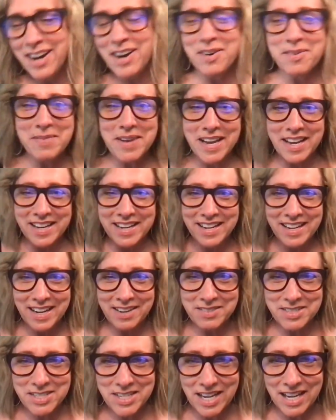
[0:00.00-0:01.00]
Oh man, I
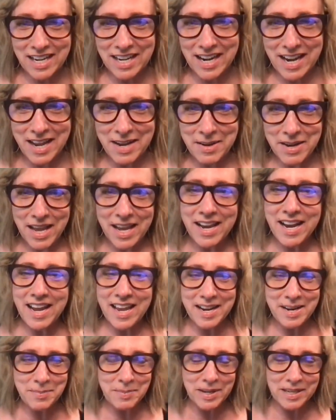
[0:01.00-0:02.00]
wish I had an
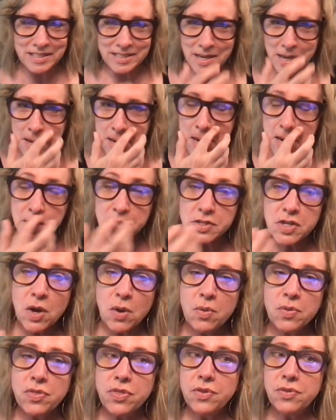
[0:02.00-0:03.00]
edit button.
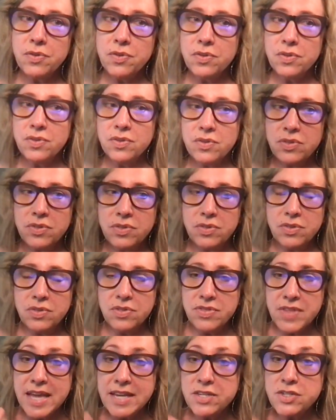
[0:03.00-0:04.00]
So
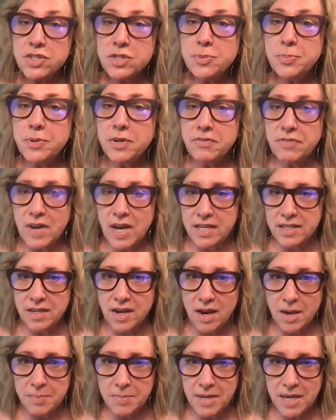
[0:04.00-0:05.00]
they do provide
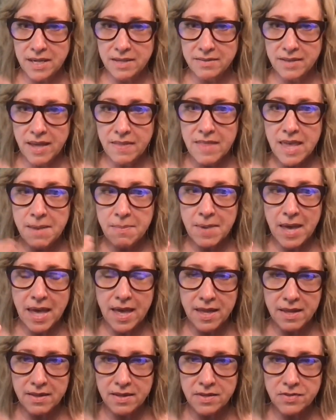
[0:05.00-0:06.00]
copy,
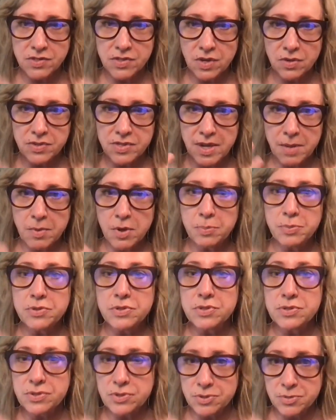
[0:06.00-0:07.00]
and so demo
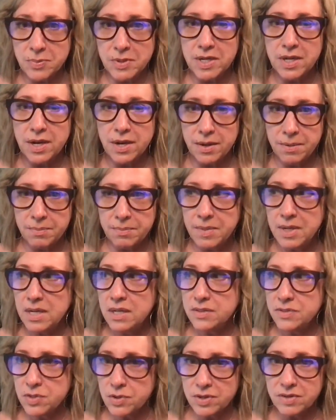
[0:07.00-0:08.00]
producers become
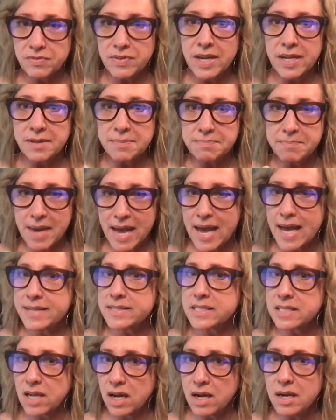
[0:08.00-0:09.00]
sort of like
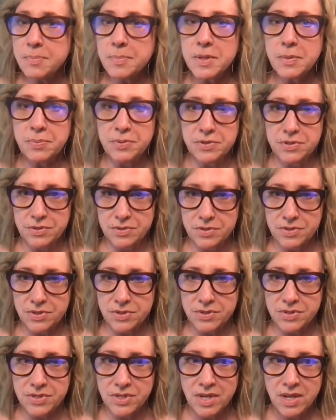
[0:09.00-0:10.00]
mass copy
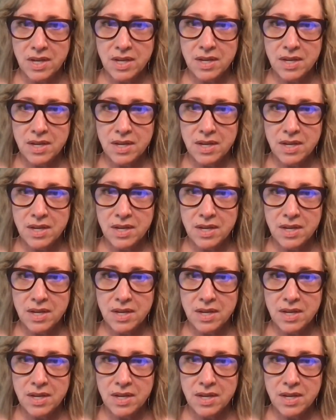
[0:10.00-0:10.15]
producers.